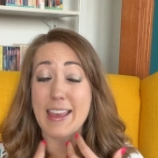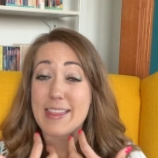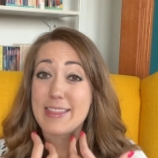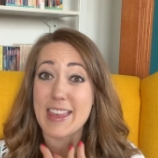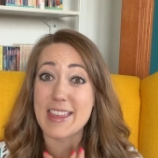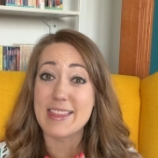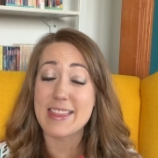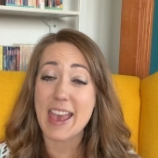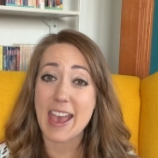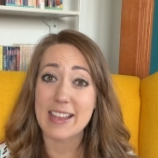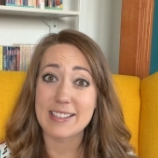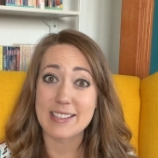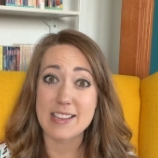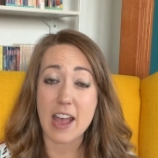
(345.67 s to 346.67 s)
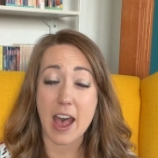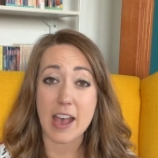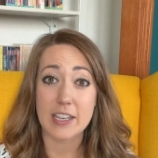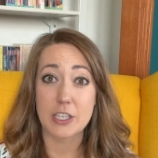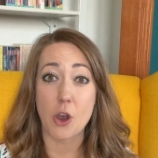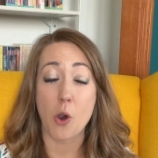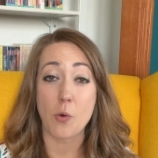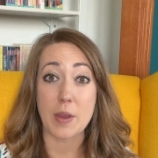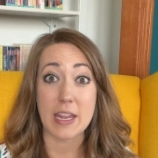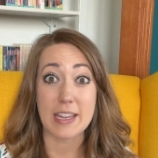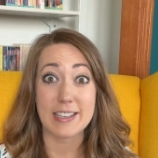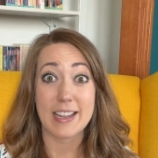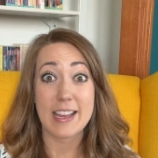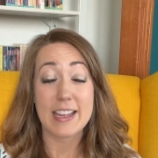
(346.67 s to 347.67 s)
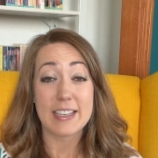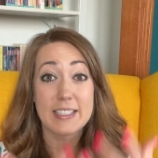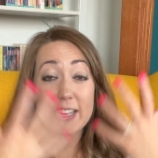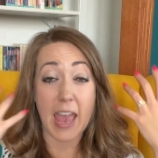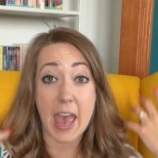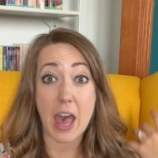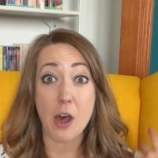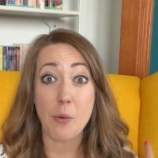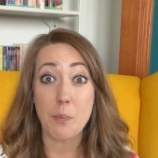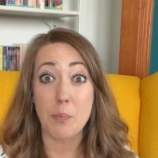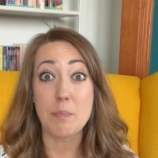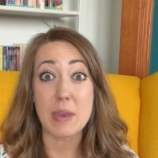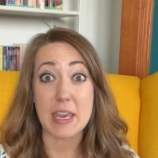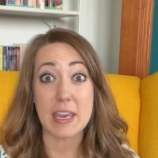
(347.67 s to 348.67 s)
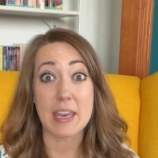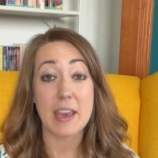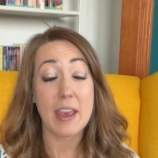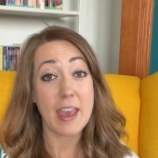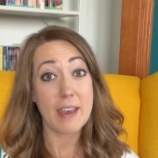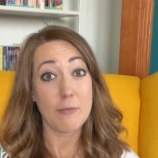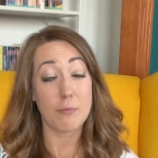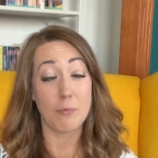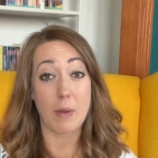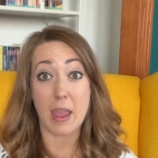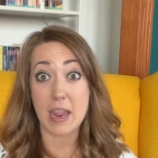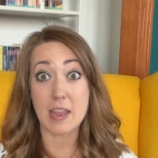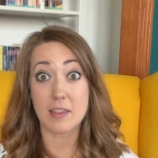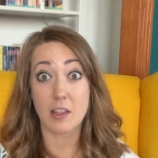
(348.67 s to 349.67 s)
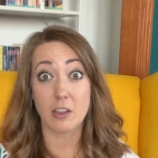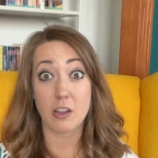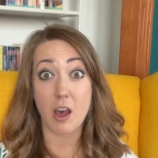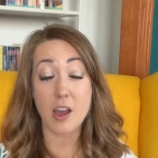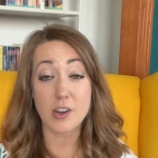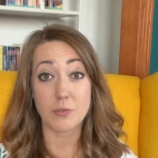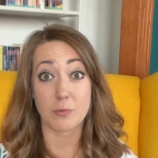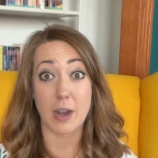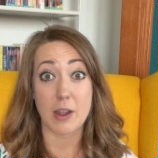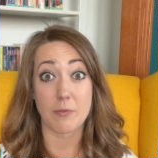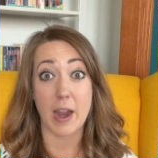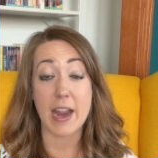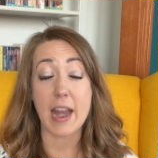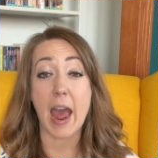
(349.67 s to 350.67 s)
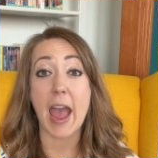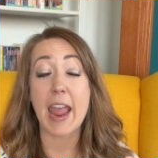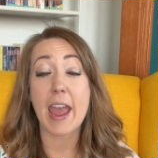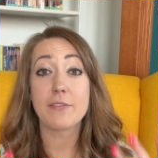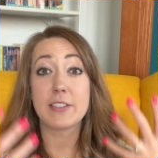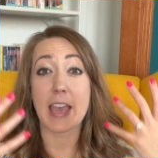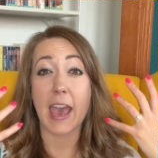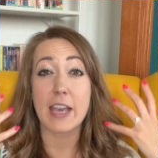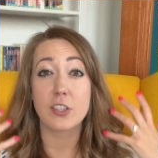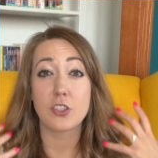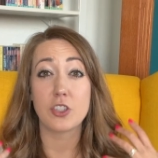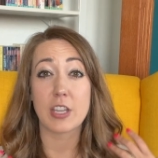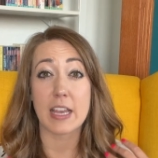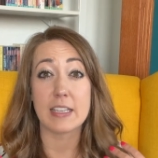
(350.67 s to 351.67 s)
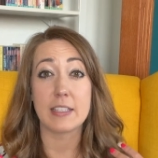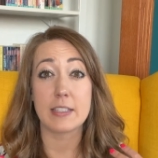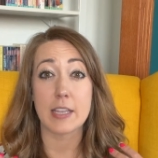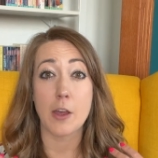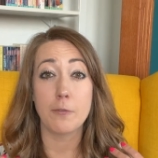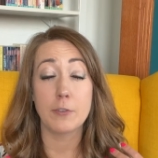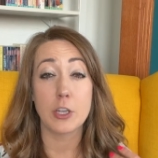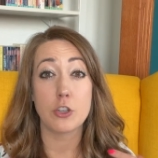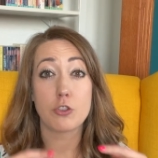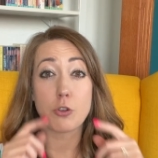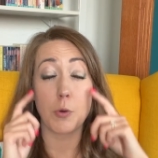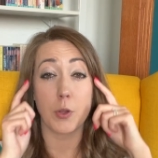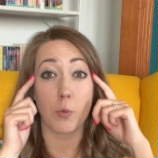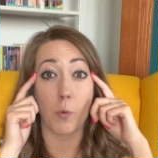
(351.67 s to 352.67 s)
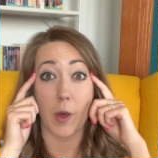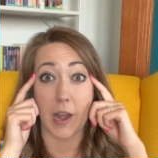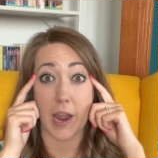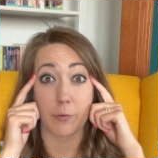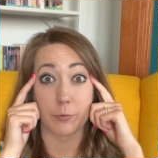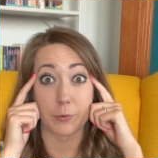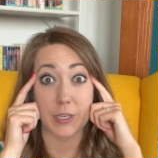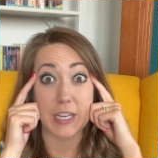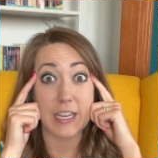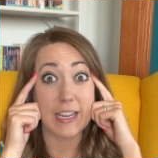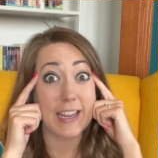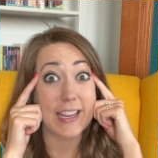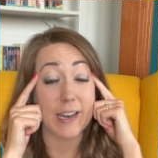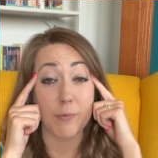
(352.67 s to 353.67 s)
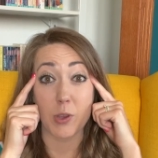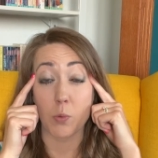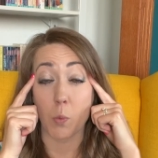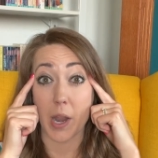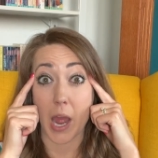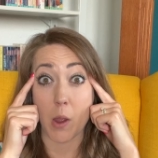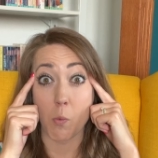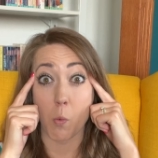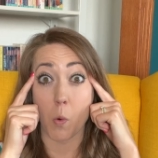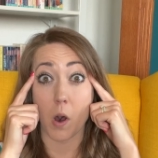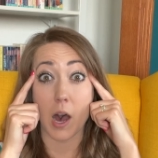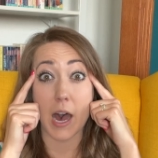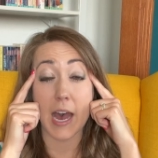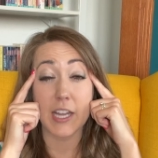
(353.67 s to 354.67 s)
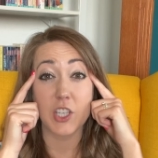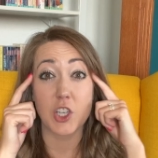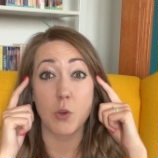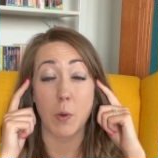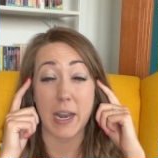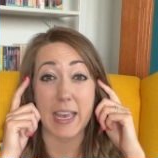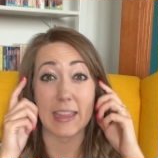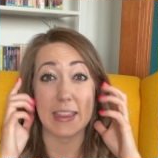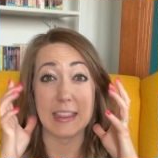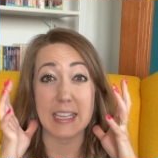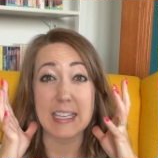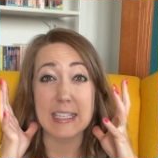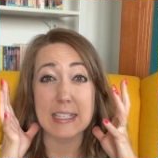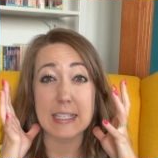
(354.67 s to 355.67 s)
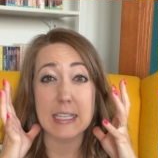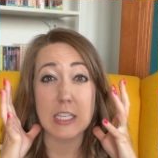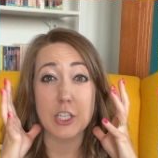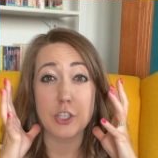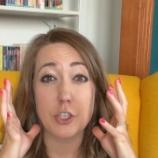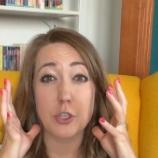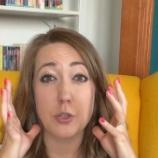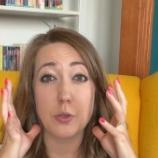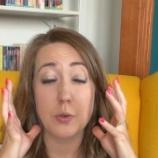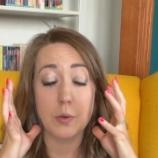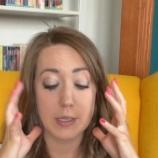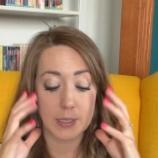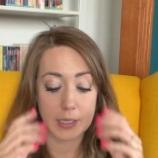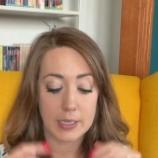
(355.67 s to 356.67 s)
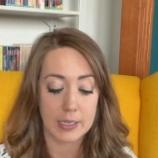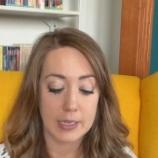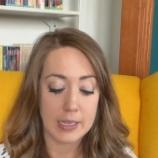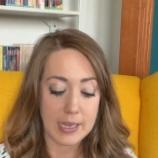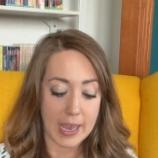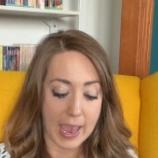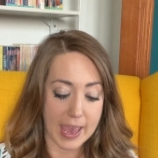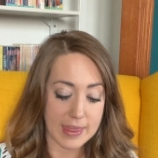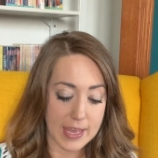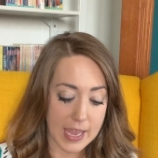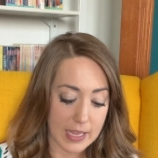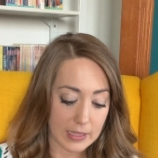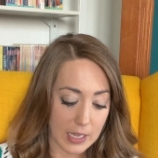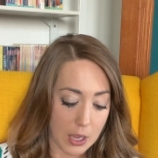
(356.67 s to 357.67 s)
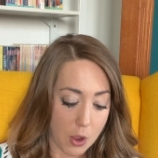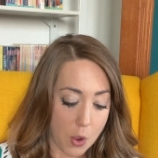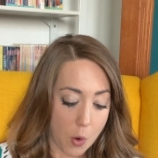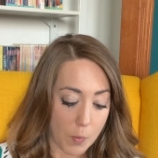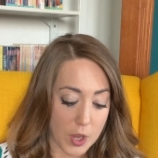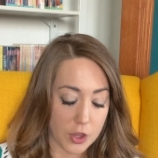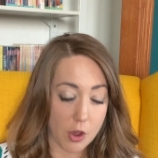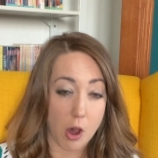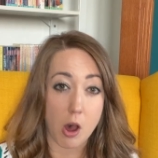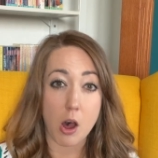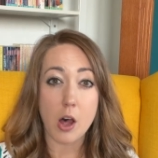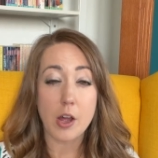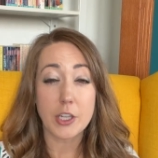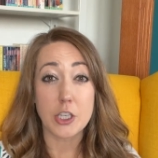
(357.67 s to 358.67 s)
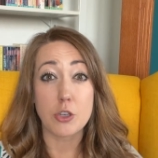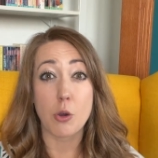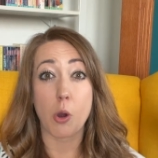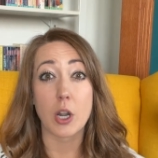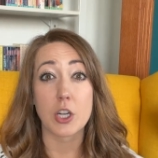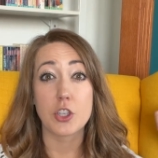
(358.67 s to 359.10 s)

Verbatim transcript: then that's not going to help me in the long run, right? I have to exercise self-control with what I read and with what I watch and what I listen to. And then with all your